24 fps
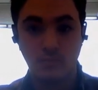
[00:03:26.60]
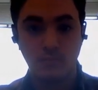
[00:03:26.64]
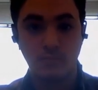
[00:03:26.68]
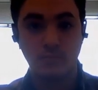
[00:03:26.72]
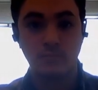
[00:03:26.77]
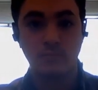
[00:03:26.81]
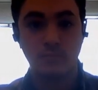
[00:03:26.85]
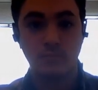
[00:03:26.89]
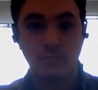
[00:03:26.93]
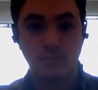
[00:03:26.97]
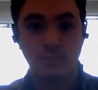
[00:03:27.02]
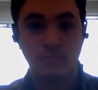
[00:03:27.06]

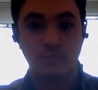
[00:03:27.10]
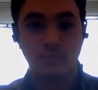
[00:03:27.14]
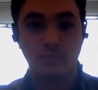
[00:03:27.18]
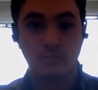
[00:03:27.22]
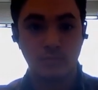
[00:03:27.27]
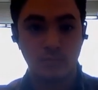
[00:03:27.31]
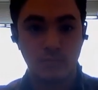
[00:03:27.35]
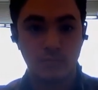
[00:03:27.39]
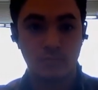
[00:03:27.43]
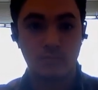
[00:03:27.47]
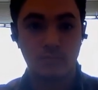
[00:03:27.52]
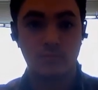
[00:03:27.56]

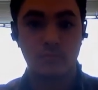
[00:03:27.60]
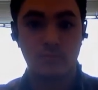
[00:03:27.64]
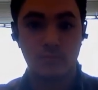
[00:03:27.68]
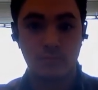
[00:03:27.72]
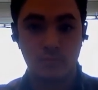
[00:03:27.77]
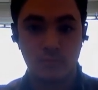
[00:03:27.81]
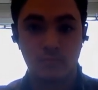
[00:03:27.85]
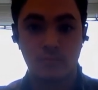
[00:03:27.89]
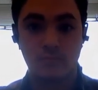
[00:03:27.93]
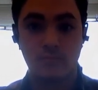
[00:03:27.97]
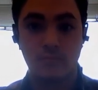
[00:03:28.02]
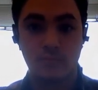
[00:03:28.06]

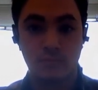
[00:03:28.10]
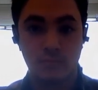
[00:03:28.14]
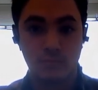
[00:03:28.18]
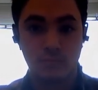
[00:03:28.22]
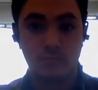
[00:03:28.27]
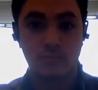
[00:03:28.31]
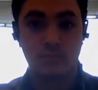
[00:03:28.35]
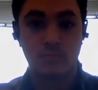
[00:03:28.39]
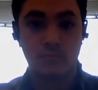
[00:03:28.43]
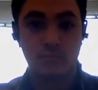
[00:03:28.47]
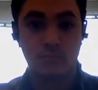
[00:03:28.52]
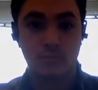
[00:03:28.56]

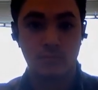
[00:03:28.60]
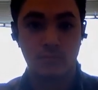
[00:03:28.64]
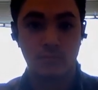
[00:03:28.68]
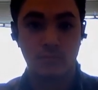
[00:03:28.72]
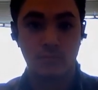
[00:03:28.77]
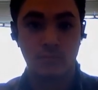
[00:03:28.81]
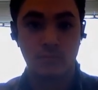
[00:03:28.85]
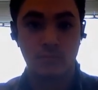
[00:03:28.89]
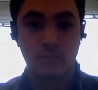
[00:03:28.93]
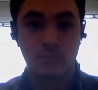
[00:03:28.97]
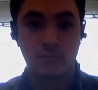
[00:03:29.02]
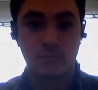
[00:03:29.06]

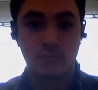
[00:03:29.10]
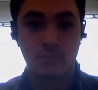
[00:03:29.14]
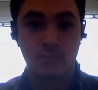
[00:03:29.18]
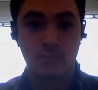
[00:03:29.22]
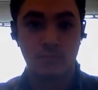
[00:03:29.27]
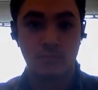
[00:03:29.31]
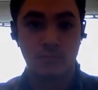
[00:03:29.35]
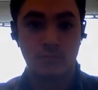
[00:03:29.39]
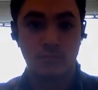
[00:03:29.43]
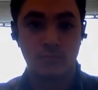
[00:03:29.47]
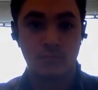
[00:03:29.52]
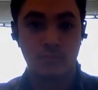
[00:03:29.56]

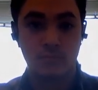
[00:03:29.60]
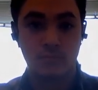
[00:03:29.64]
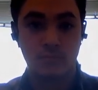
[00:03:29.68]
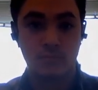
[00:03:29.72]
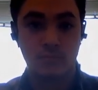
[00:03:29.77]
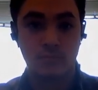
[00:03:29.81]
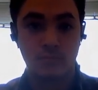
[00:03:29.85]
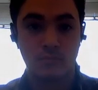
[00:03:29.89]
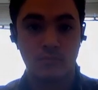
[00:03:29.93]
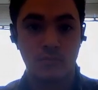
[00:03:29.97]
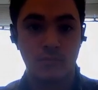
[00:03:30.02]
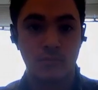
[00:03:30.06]

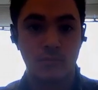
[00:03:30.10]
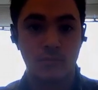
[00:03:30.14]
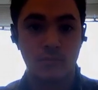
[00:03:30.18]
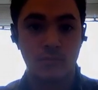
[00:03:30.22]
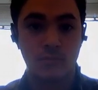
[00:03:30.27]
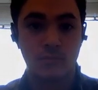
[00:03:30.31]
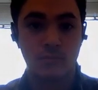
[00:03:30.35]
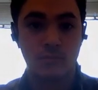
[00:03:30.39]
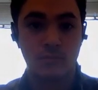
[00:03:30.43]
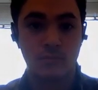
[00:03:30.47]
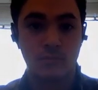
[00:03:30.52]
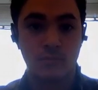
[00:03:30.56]

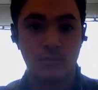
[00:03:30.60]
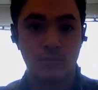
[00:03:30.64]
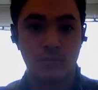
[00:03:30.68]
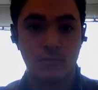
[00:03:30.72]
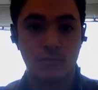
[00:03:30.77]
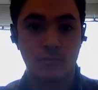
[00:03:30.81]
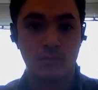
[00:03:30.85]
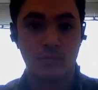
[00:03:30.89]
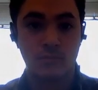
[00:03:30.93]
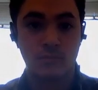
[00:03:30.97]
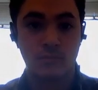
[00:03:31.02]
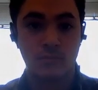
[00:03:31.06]

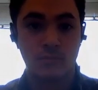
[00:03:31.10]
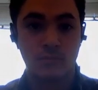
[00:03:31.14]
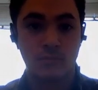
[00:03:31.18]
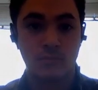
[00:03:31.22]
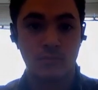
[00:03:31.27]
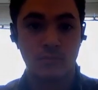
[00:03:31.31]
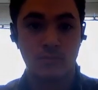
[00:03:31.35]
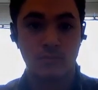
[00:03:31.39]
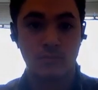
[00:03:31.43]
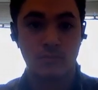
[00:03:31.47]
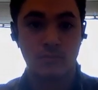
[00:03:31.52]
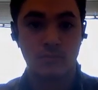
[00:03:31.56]

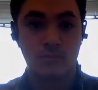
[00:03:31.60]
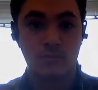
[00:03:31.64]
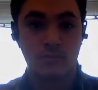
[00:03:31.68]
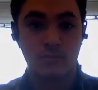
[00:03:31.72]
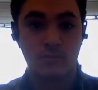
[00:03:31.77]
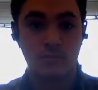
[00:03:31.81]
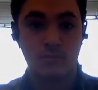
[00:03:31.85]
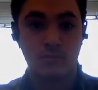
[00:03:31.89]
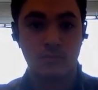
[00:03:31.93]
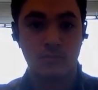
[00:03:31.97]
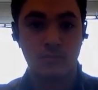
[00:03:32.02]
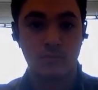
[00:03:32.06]

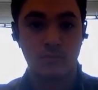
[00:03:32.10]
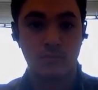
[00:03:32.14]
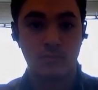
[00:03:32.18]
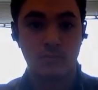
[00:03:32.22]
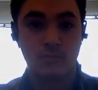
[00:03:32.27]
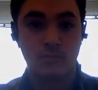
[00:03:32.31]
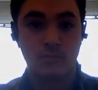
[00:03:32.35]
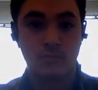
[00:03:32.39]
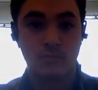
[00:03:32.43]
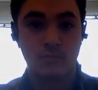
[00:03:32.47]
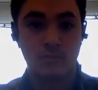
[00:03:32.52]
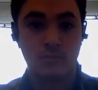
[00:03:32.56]

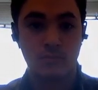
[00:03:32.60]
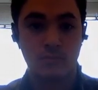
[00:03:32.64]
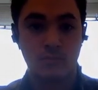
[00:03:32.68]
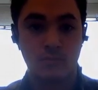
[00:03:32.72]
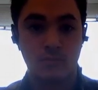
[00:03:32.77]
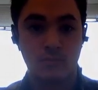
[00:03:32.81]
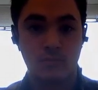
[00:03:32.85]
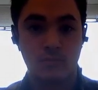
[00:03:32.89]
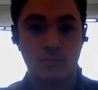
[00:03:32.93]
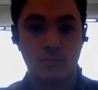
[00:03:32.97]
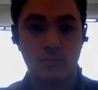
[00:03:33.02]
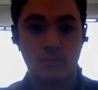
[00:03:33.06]

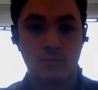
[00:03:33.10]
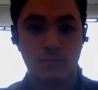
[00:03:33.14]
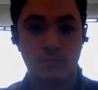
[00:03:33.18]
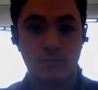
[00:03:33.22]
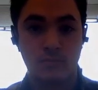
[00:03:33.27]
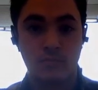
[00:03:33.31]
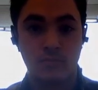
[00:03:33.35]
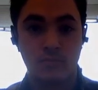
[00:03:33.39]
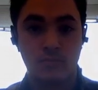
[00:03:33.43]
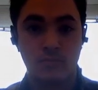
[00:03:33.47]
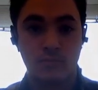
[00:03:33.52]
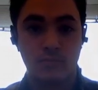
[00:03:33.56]

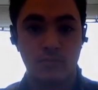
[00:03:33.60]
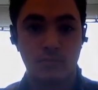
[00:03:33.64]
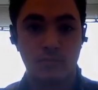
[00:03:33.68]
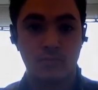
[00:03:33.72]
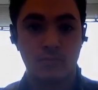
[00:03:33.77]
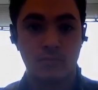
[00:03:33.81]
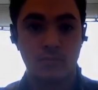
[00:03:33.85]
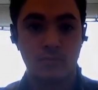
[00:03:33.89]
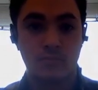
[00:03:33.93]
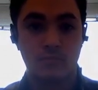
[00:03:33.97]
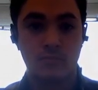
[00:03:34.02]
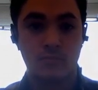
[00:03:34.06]

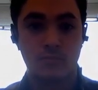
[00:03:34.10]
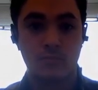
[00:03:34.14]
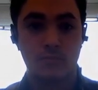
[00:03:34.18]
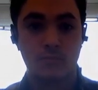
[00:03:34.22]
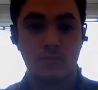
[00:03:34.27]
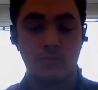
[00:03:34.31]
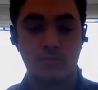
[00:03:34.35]
(silent)